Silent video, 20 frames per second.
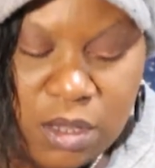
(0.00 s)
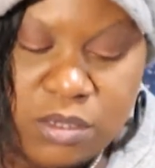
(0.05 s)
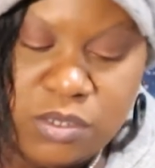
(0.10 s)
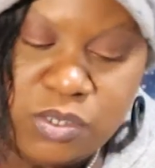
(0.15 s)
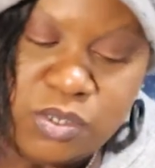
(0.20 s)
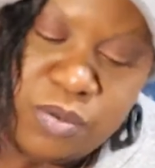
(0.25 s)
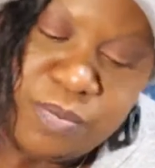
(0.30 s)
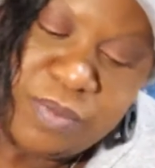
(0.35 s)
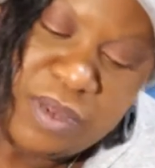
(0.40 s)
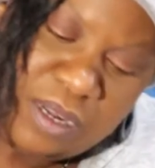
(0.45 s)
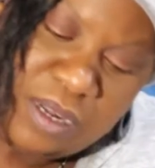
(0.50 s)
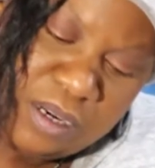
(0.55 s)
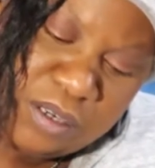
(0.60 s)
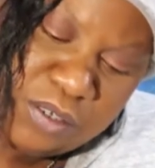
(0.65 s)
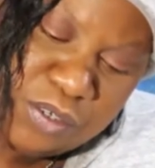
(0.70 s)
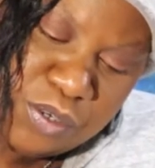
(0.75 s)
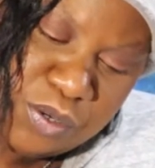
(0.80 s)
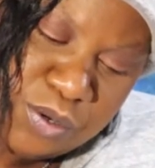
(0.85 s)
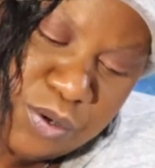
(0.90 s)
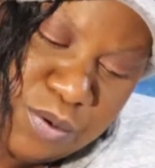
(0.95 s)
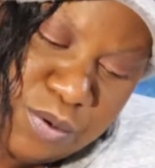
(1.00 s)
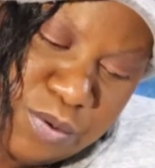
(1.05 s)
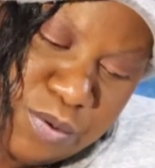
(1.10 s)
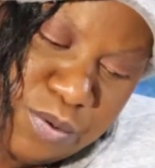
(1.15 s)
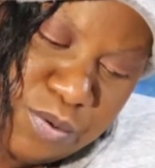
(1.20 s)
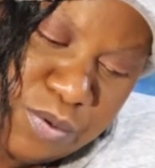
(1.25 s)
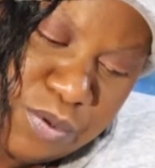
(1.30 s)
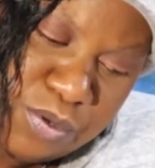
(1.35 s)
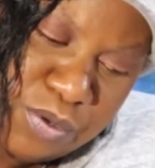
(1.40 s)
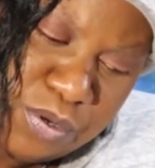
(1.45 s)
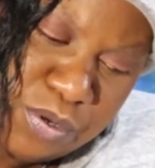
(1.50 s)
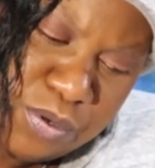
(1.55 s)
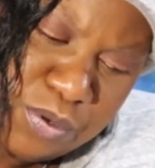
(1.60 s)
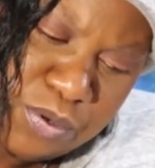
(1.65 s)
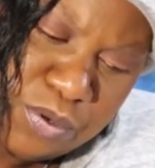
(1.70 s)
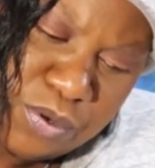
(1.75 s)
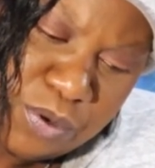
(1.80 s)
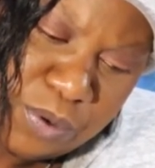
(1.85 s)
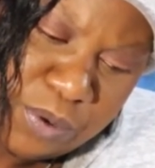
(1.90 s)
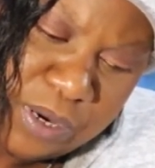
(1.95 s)
so I'm getting to 2
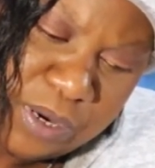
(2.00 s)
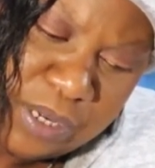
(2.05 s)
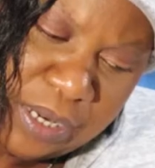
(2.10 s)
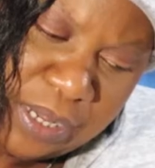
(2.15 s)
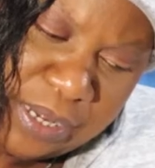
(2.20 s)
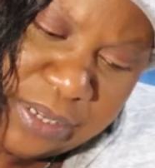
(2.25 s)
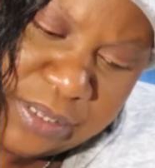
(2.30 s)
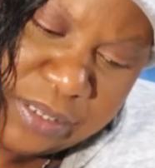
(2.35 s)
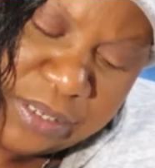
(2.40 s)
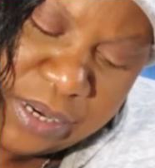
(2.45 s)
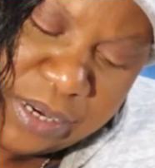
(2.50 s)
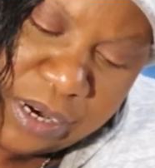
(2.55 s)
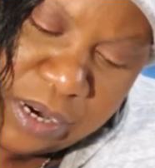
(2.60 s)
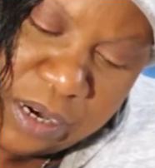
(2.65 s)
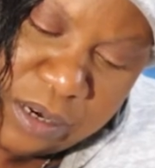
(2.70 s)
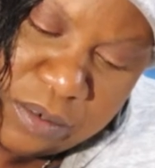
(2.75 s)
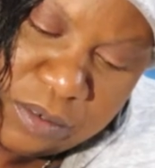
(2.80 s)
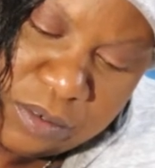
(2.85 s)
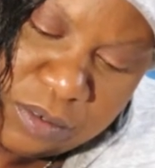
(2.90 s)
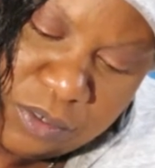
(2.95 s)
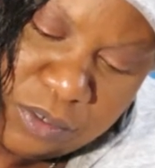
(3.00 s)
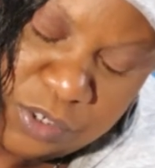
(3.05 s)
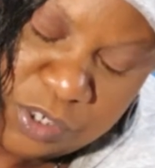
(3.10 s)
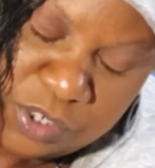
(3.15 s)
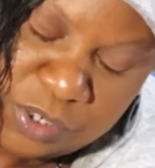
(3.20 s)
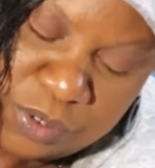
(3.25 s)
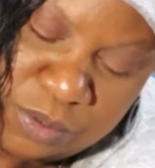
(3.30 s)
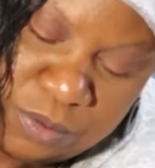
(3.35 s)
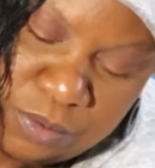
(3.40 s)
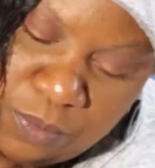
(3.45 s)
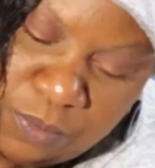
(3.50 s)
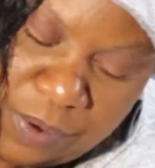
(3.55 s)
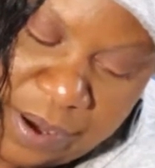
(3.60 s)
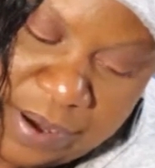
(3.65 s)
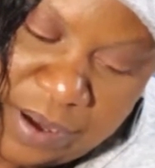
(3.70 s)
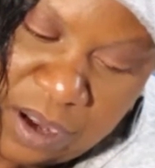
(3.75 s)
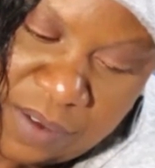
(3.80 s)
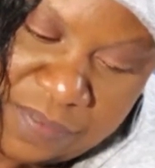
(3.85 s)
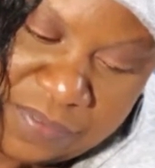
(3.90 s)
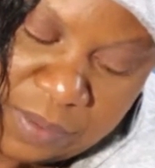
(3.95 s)
storylines here just
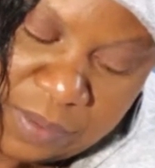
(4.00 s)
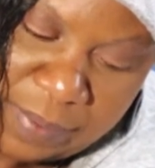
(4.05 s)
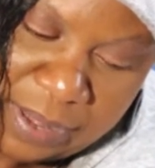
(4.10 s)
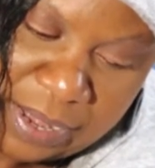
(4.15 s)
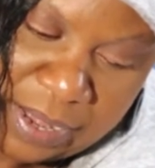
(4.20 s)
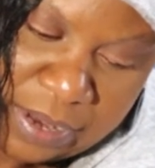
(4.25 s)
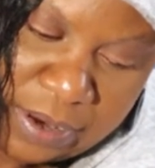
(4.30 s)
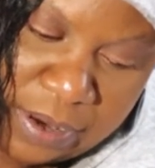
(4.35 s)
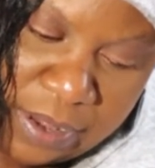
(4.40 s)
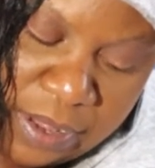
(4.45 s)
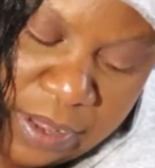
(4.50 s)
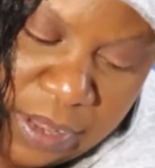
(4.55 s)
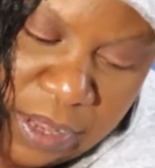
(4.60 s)
right off the bat.